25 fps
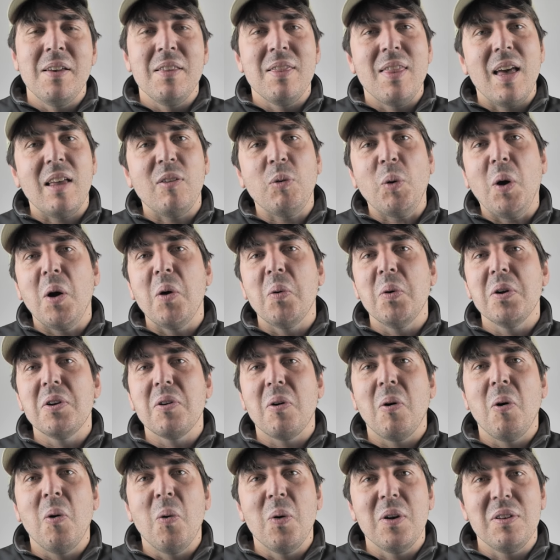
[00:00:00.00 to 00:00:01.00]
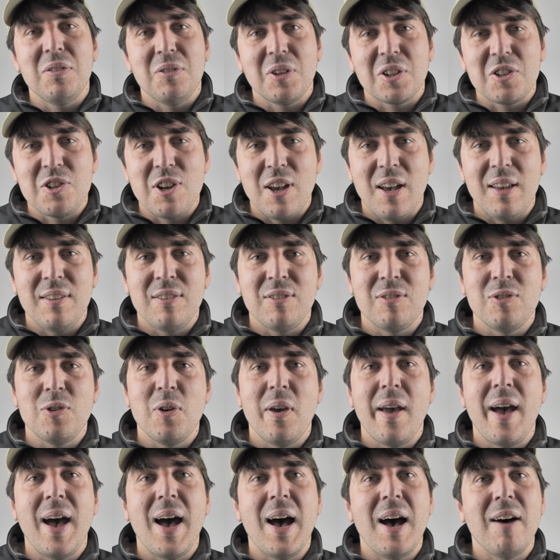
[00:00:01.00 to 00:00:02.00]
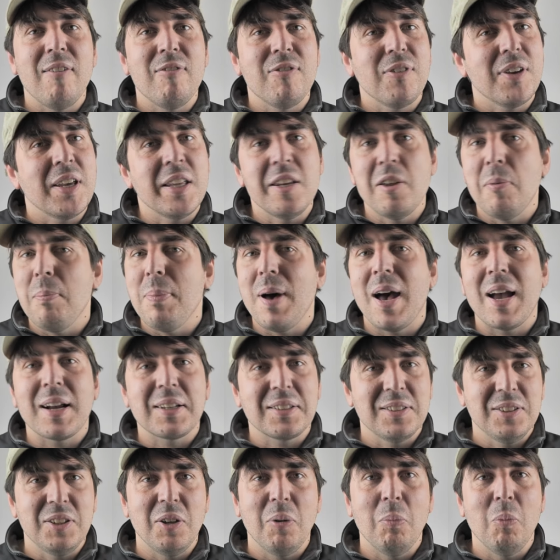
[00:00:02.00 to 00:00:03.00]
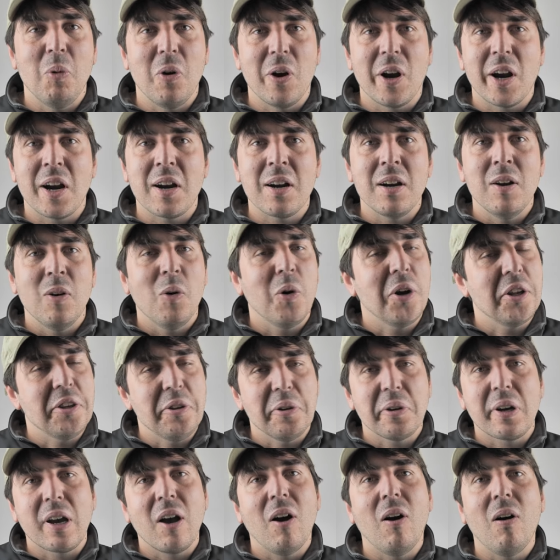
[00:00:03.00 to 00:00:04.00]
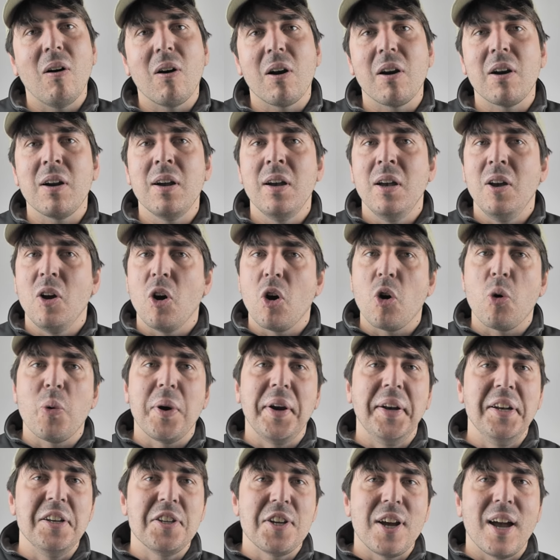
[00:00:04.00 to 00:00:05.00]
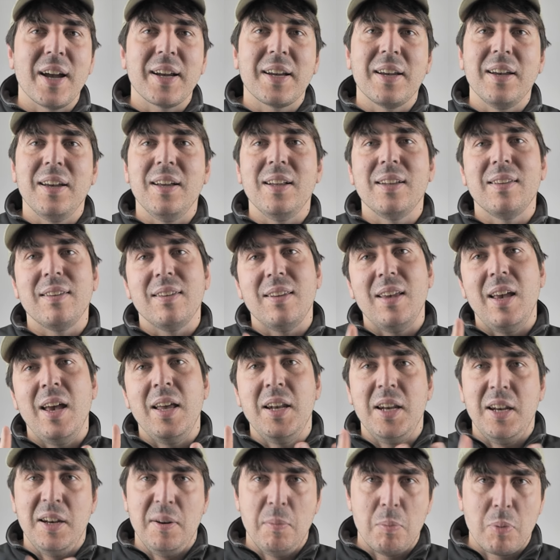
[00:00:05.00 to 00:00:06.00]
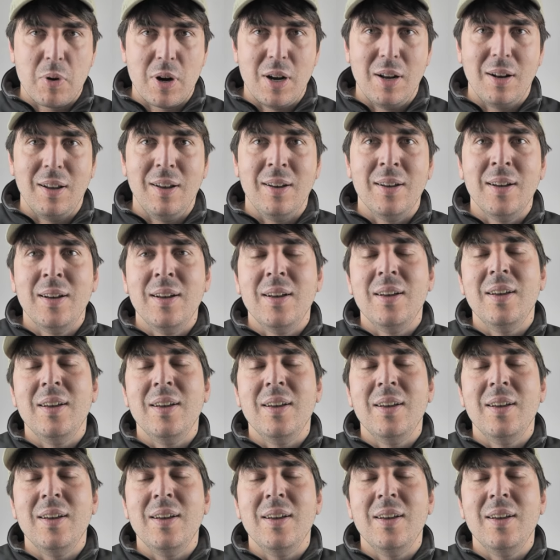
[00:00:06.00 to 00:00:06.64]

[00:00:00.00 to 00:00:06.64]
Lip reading: That's why I would always suggest you have in a bag somewhere, or in your car, a rain jacket and an umbrella,